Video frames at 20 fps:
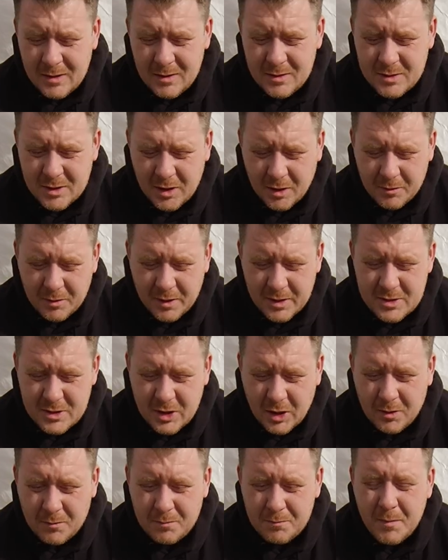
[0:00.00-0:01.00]
So it's
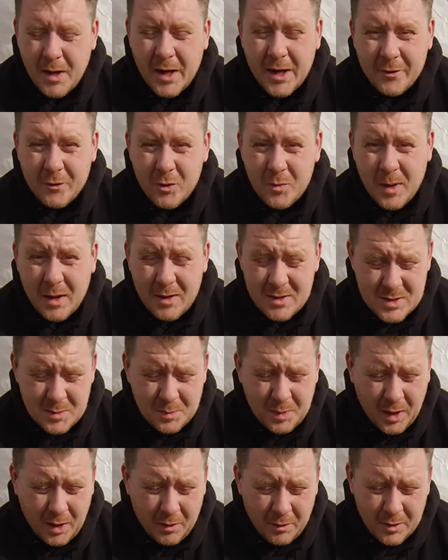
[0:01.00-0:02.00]
got mega amounts
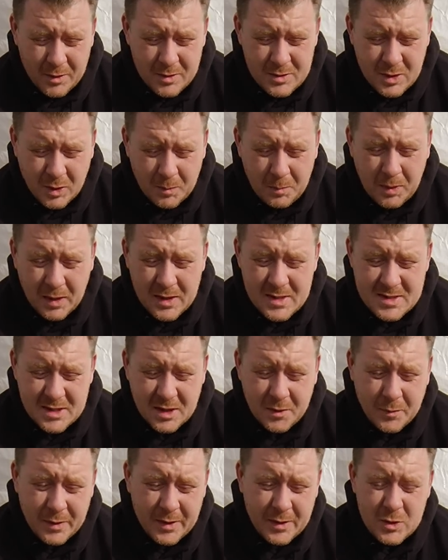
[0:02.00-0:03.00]
of power. It's got
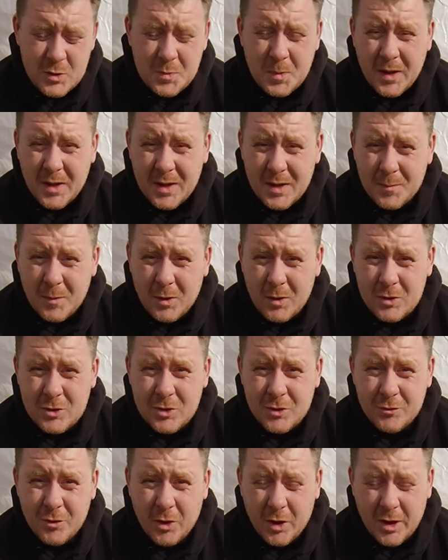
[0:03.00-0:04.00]
plenty of wheel speed. I'm
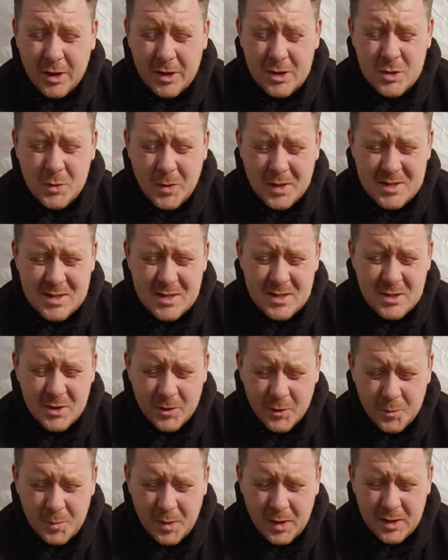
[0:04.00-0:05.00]
also running a 20
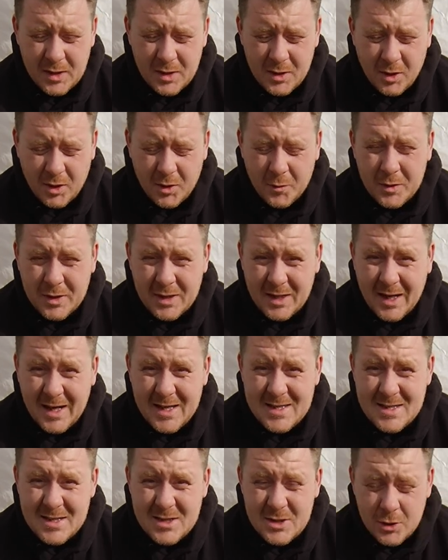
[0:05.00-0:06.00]
tooth pinion on it with an
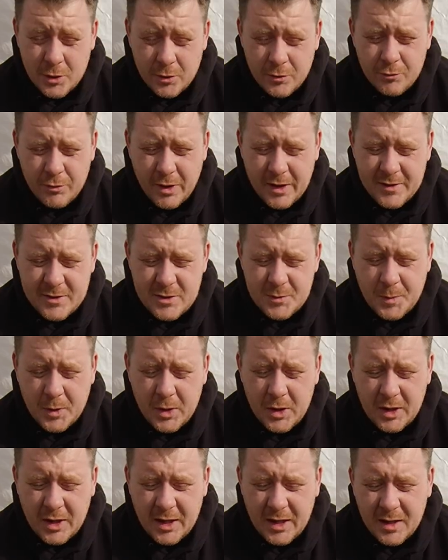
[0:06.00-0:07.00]
80 tooth Wraith
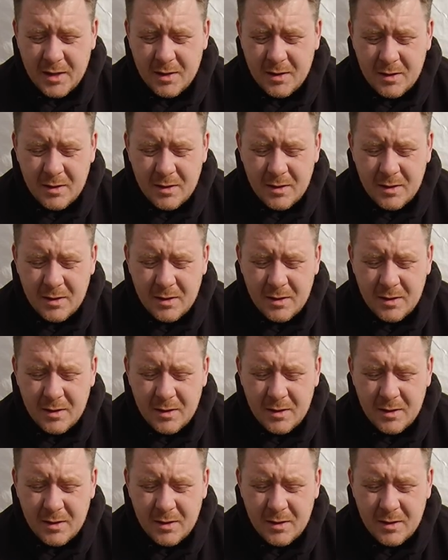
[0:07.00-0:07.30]
spur gear.